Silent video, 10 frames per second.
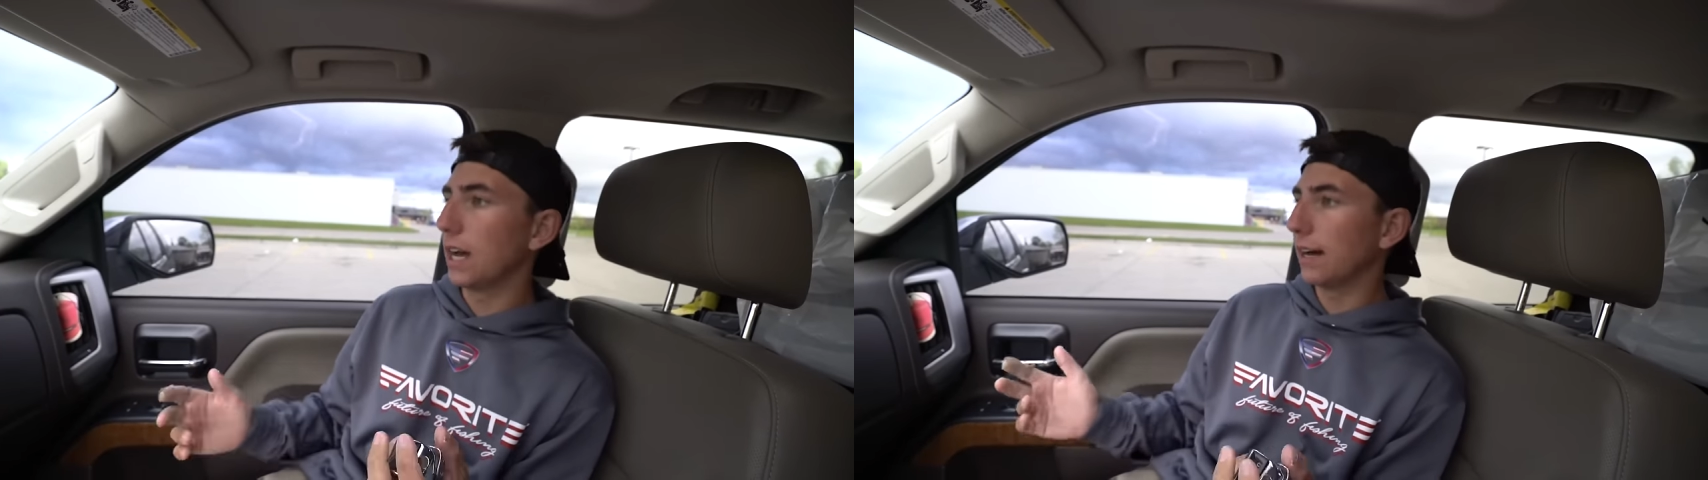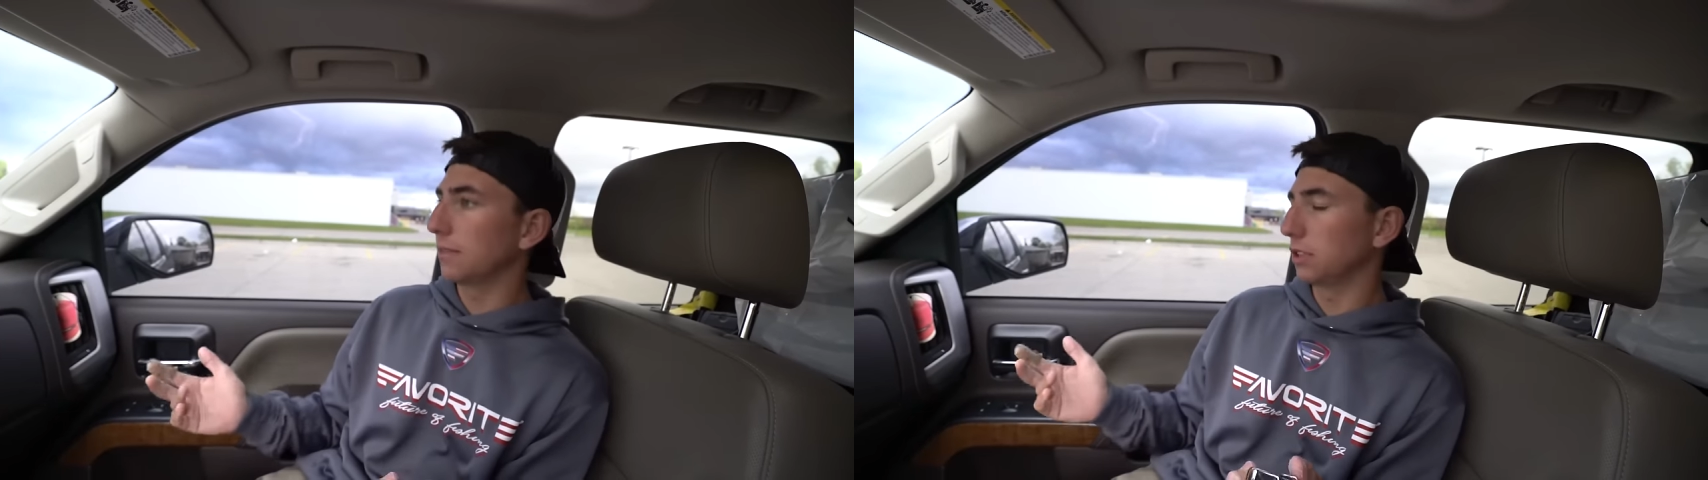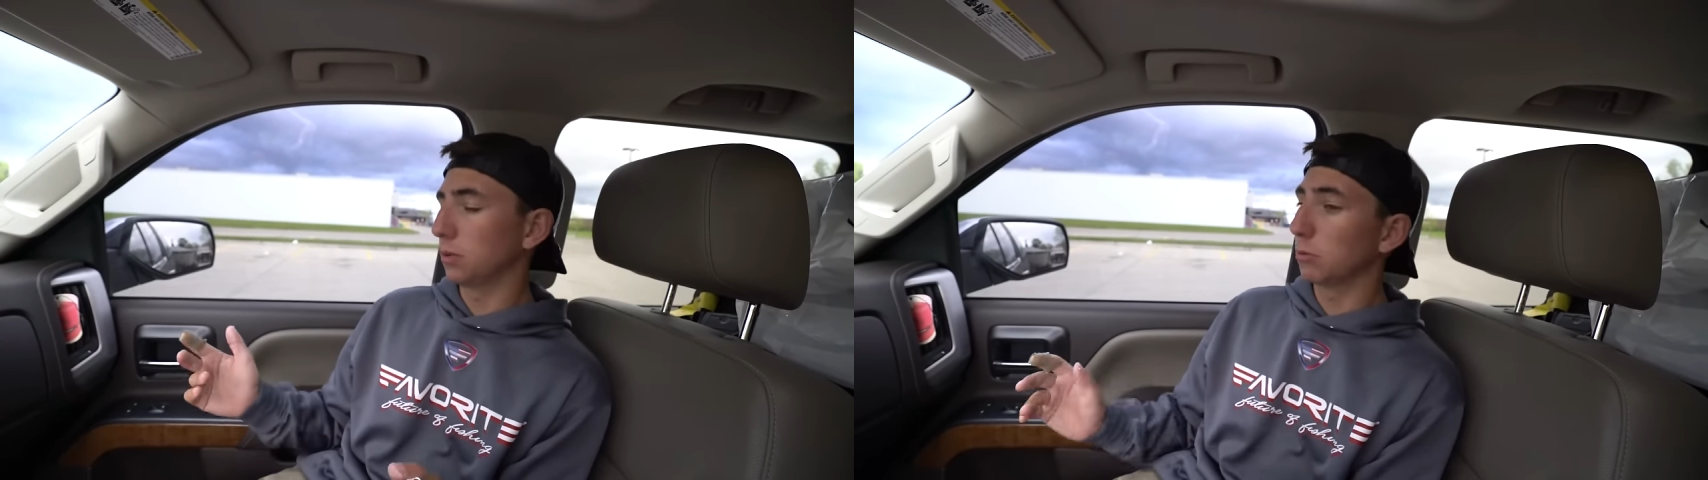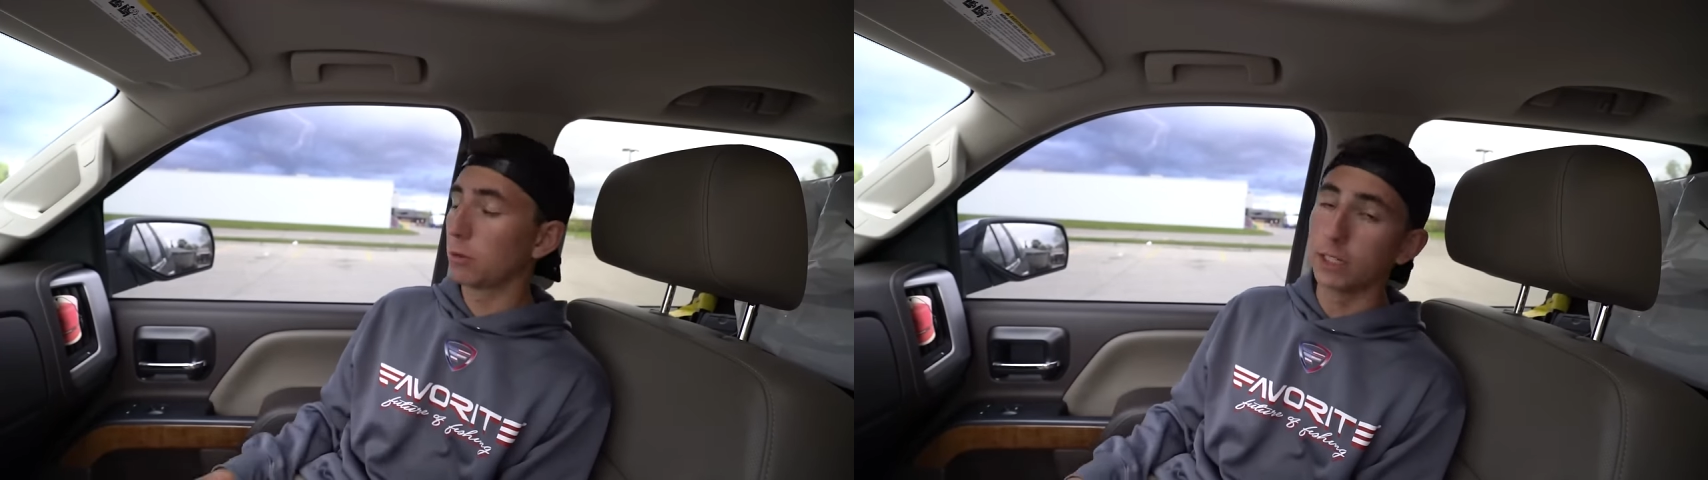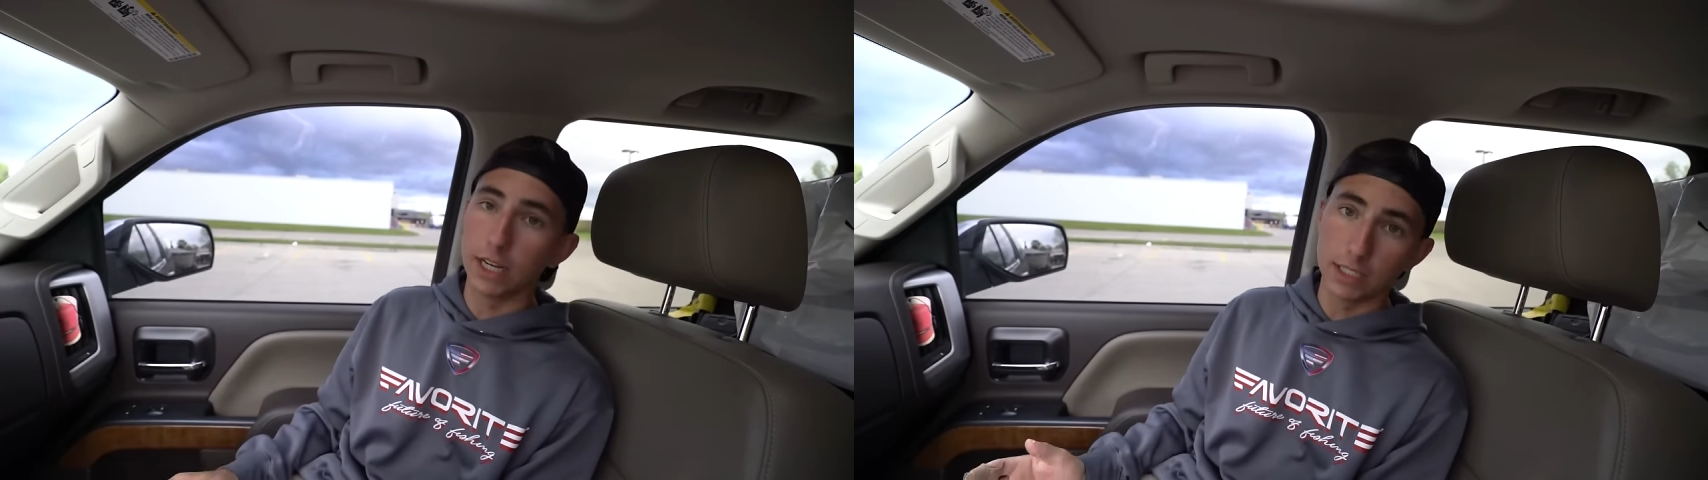Obviously we're
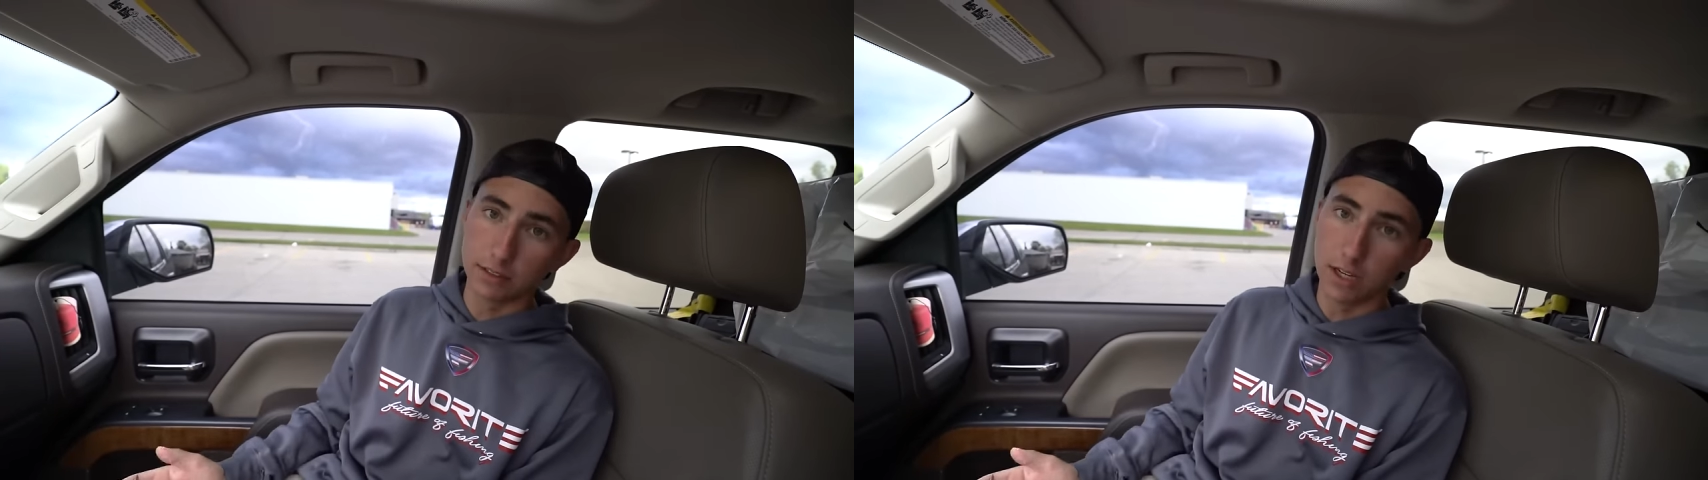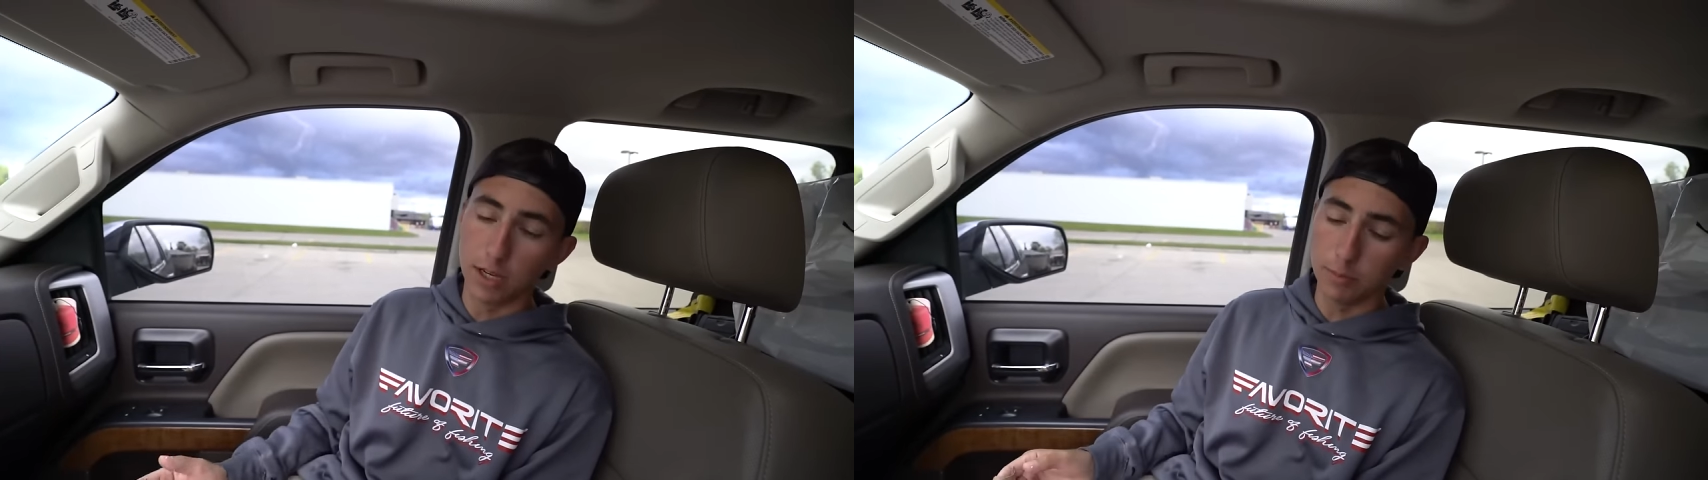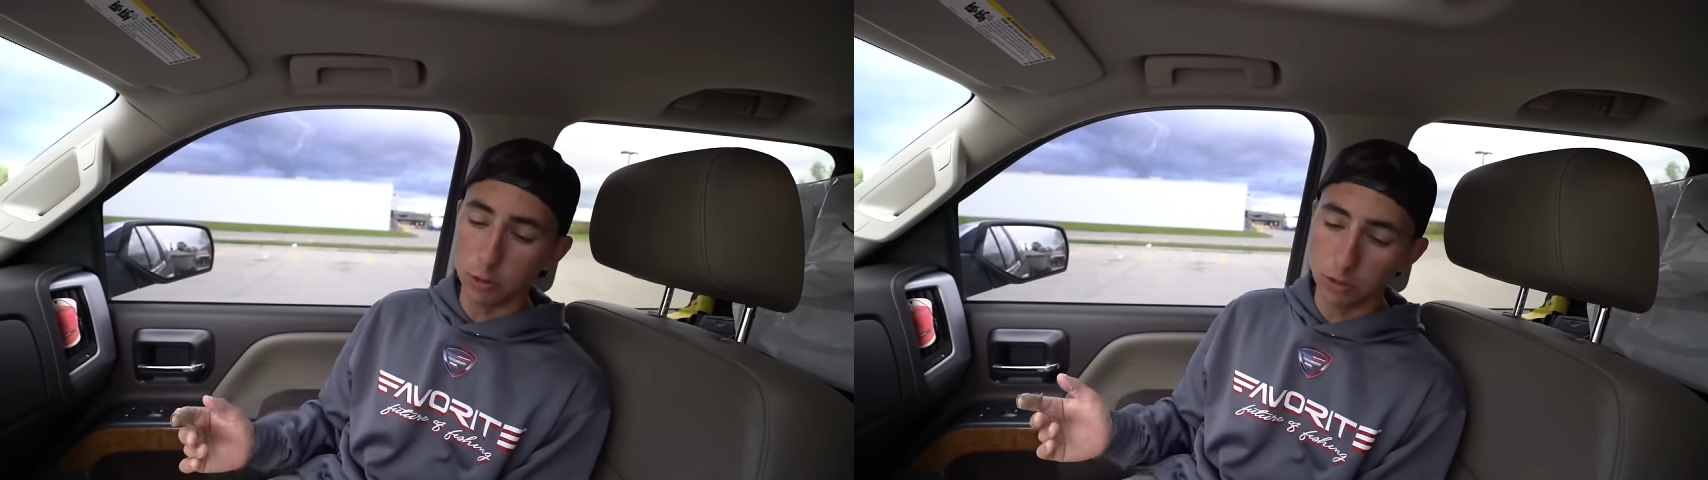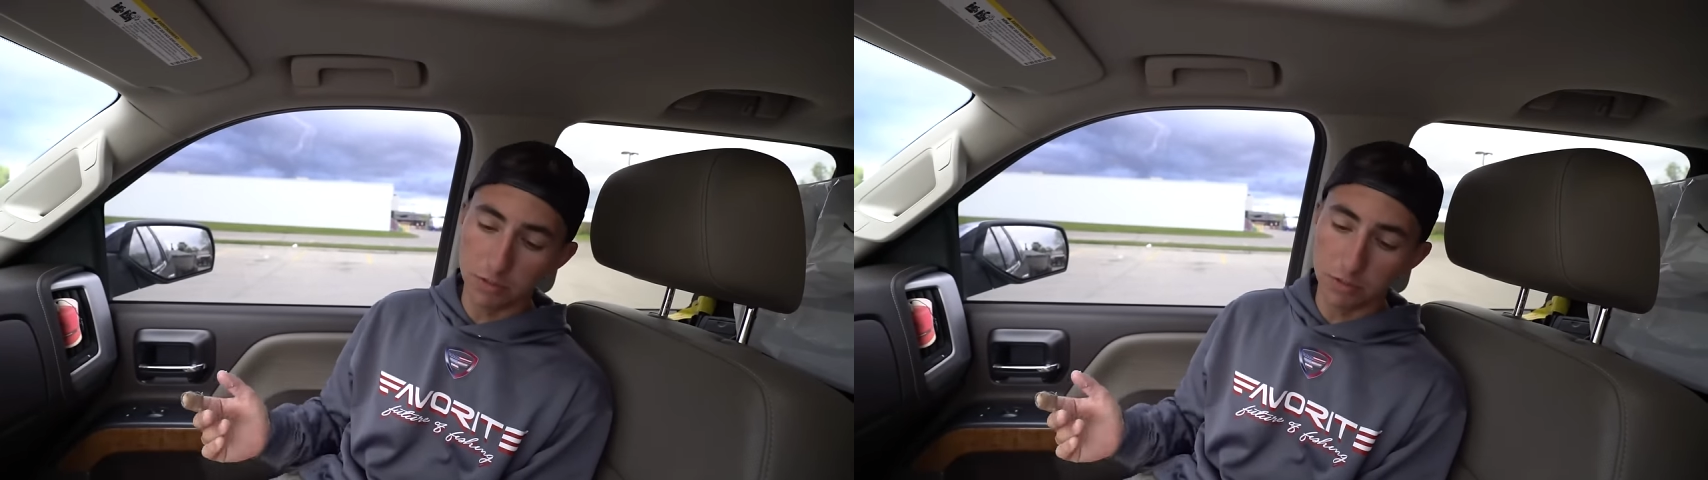running out of time due